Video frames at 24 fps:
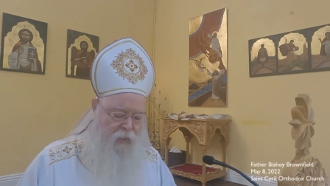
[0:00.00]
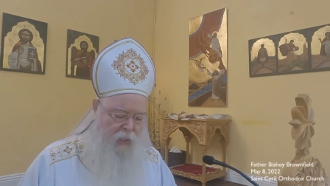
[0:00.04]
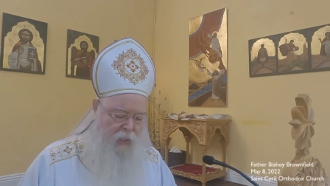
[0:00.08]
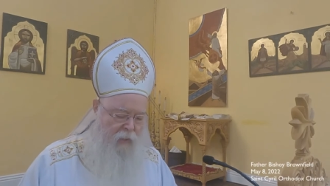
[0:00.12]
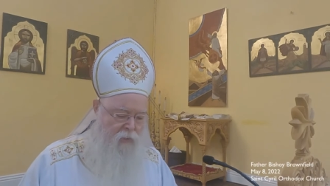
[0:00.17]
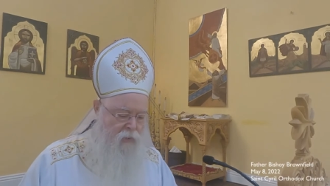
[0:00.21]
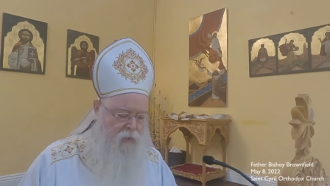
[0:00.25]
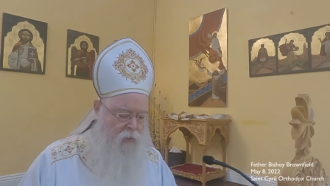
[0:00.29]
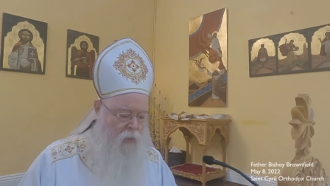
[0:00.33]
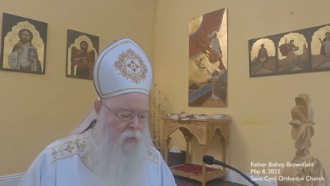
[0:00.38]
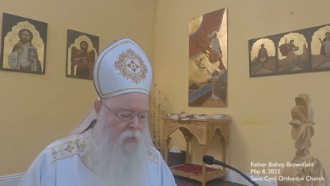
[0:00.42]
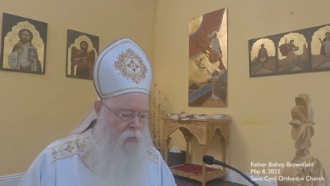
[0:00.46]

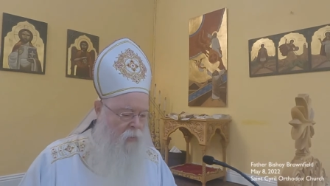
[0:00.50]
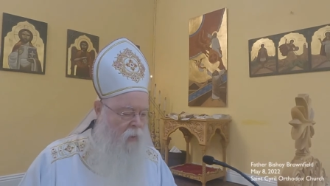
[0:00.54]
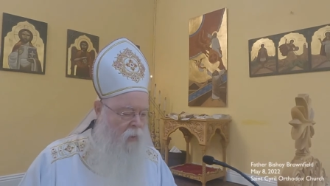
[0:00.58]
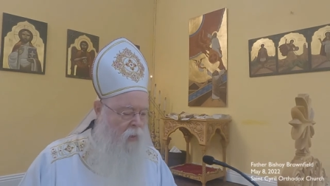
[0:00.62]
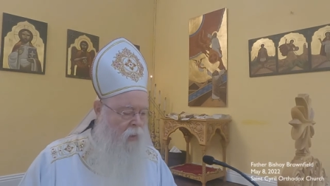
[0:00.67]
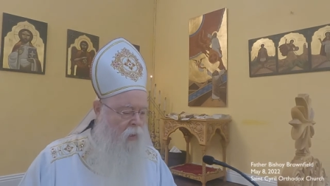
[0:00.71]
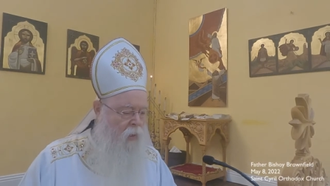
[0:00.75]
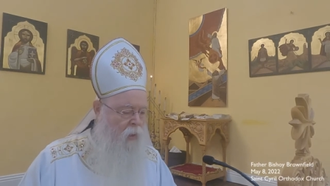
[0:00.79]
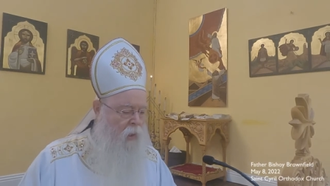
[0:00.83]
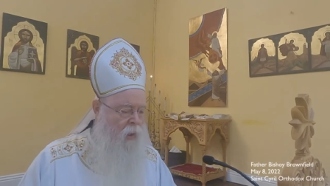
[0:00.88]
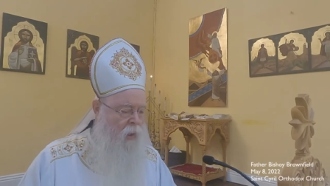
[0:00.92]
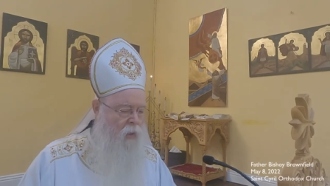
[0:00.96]
takes a,
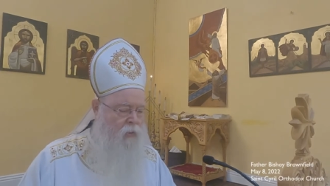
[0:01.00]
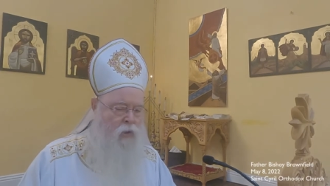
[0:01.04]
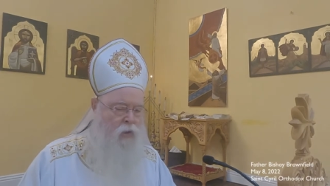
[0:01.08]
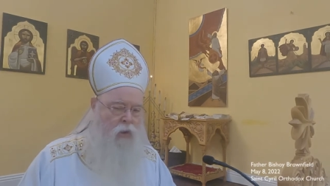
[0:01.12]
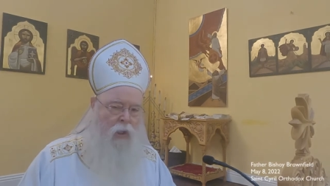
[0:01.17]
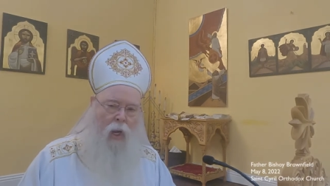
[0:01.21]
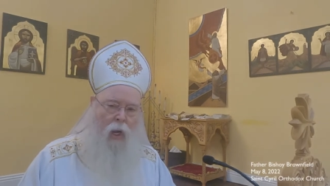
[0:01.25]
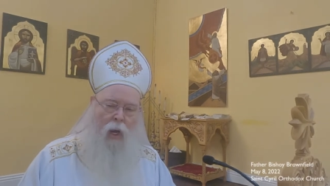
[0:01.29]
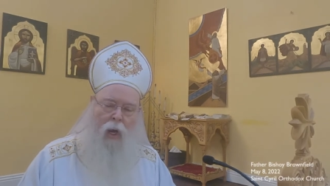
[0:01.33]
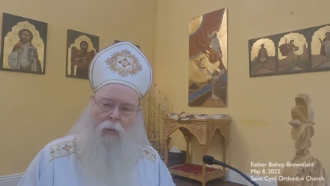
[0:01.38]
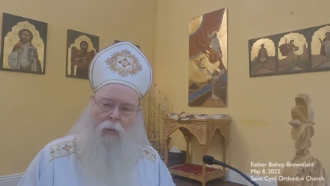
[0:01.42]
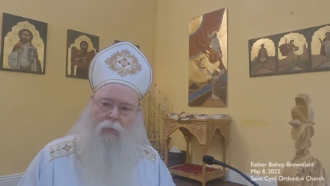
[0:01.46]
a
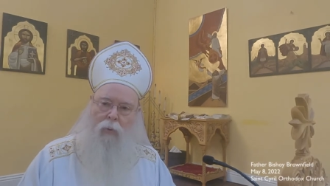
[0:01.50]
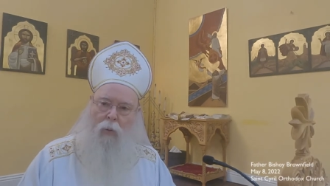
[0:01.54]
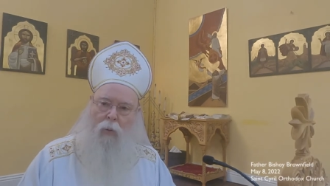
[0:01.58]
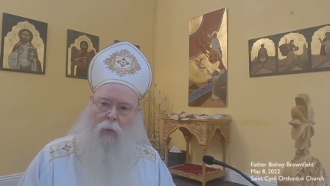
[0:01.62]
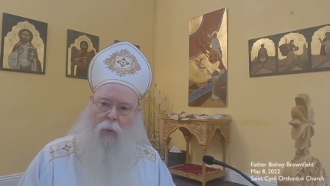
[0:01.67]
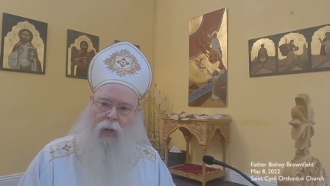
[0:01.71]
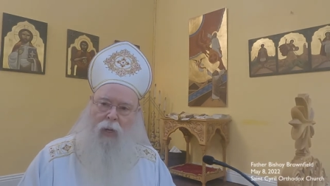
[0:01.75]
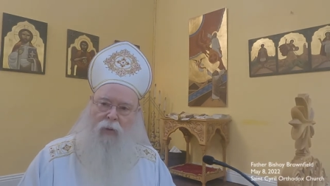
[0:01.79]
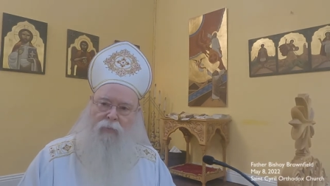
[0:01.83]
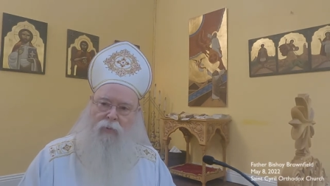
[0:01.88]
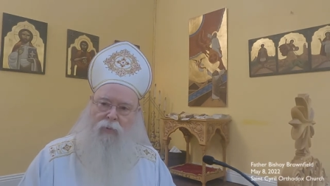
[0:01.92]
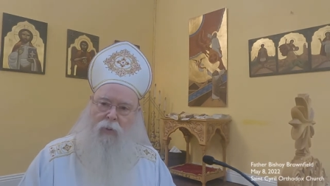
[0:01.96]
job
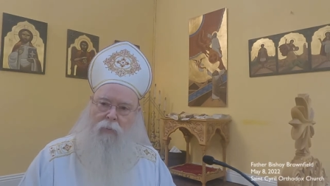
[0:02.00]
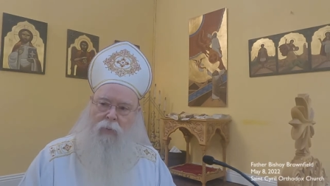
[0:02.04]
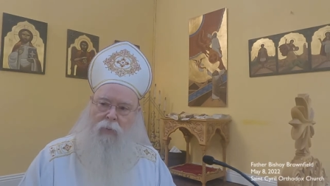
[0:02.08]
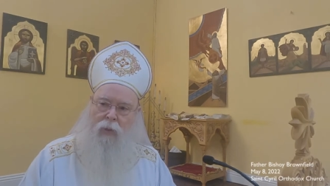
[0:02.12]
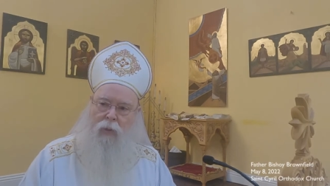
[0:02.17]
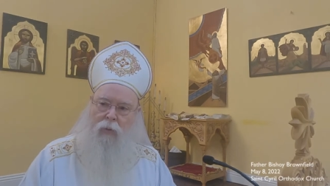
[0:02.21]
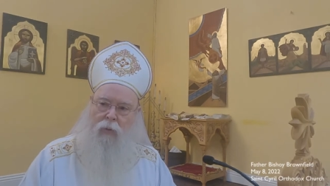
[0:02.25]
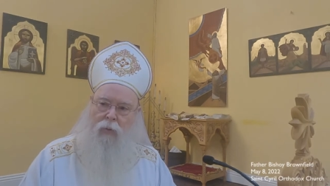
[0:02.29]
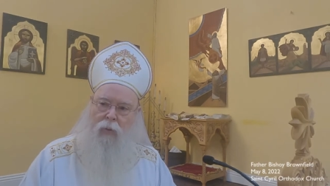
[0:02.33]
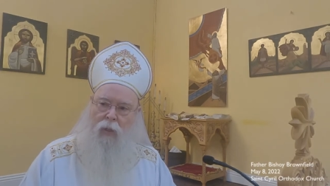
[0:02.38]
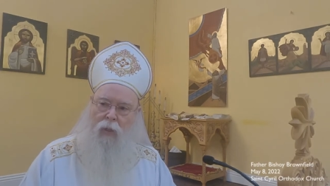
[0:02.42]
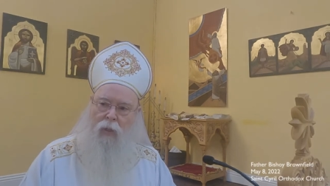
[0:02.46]
away from
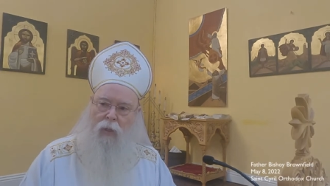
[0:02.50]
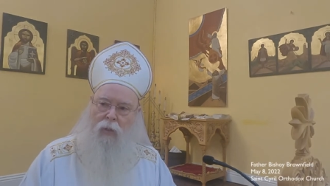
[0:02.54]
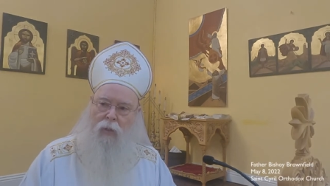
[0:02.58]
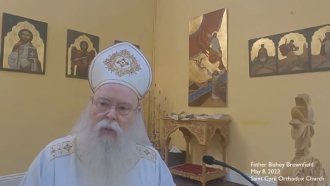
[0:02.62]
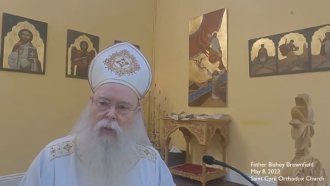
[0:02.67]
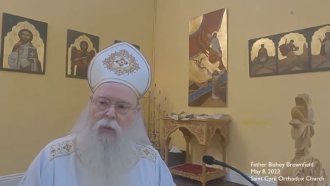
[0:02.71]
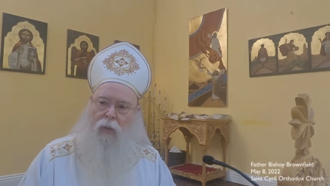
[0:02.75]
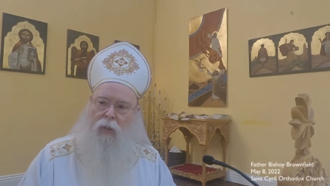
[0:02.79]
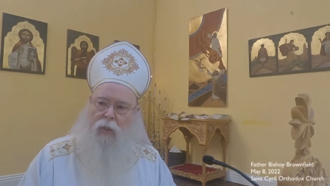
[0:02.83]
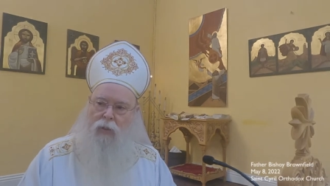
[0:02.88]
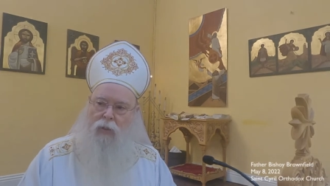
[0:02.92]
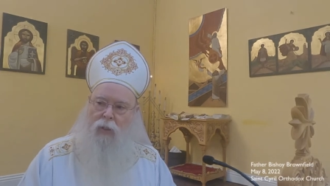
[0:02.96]
you,
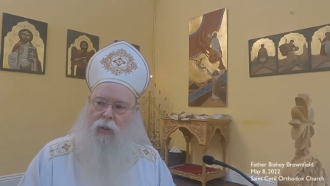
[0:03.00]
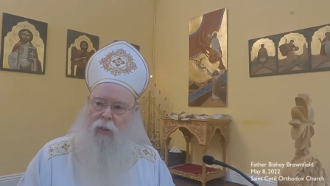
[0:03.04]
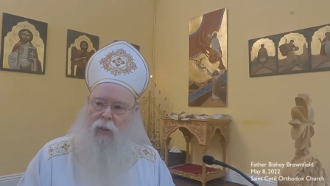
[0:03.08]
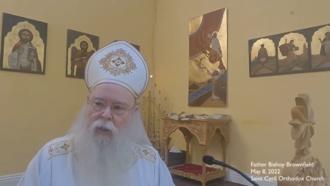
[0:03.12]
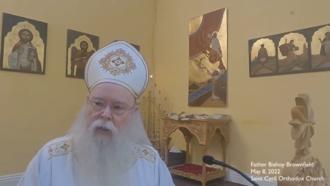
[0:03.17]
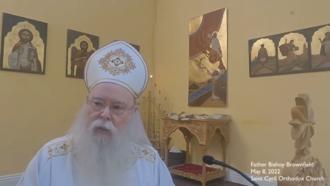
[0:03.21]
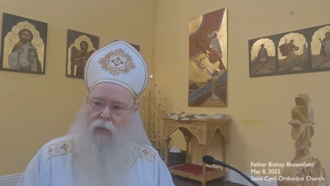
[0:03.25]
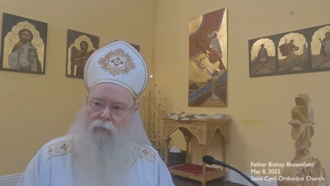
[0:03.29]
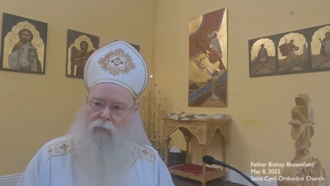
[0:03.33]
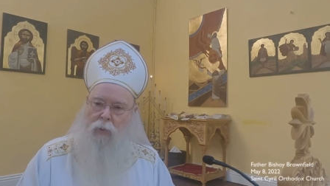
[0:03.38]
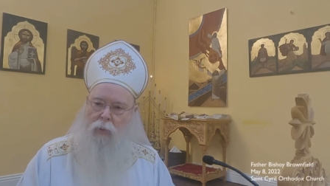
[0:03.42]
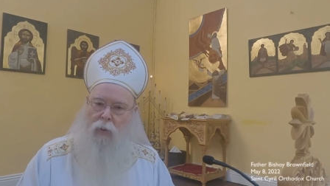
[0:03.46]
he's going to
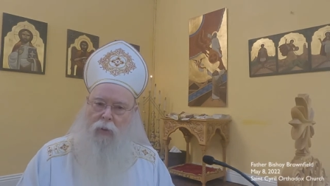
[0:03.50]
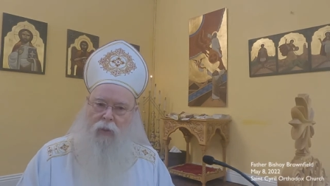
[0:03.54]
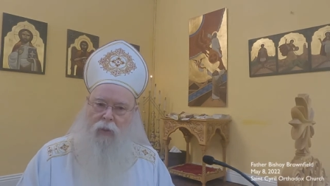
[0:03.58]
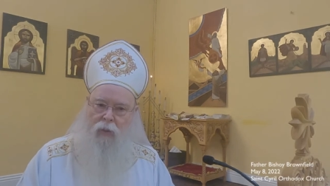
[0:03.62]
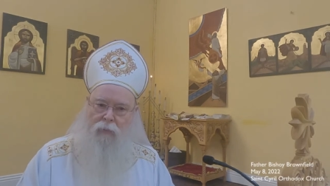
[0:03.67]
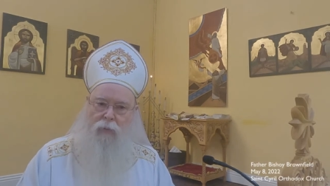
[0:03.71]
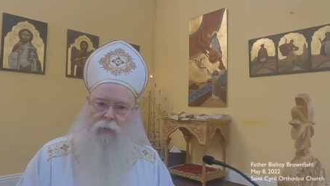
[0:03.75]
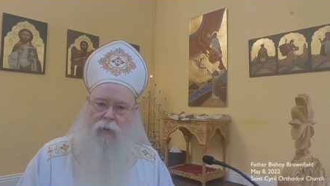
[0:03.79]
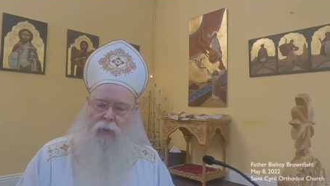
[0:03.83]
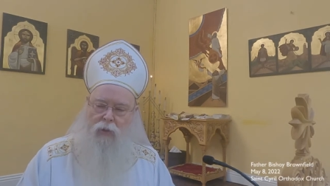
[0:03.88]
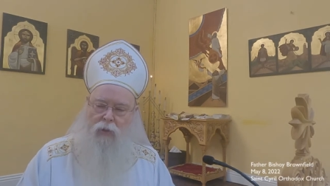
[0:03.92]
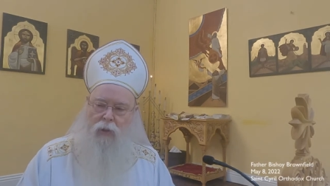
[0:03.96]
give you a
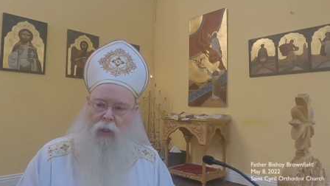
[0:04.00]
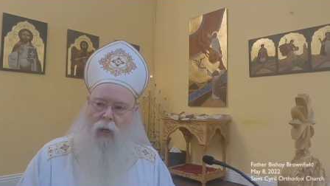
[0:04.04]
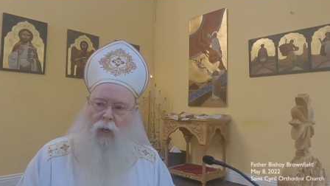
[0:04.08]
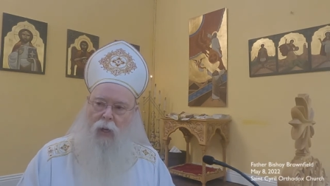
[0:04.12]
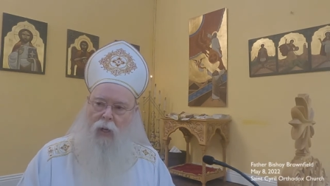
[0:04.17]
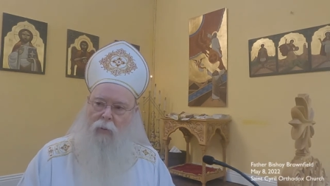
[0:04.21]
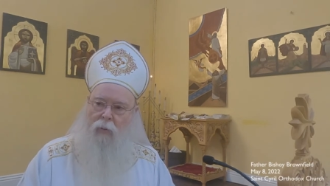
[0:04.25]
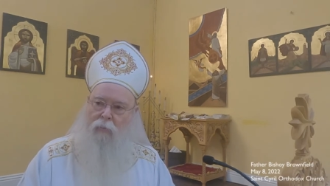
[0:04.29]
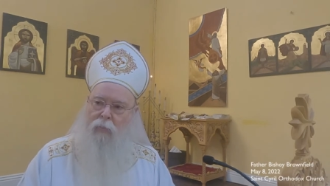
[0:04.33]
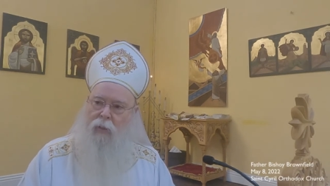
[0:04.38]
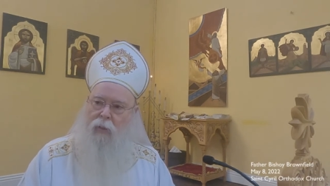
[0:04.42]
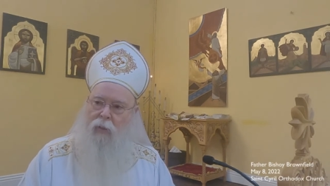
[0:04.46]
different
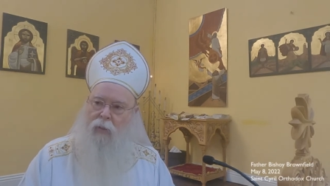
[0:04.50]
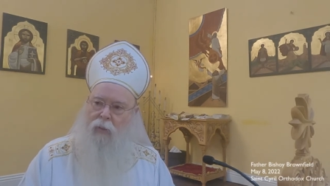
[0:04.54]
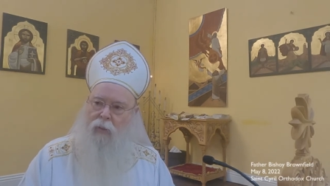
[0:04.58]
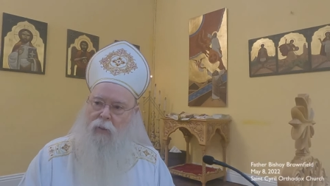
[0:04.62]
job.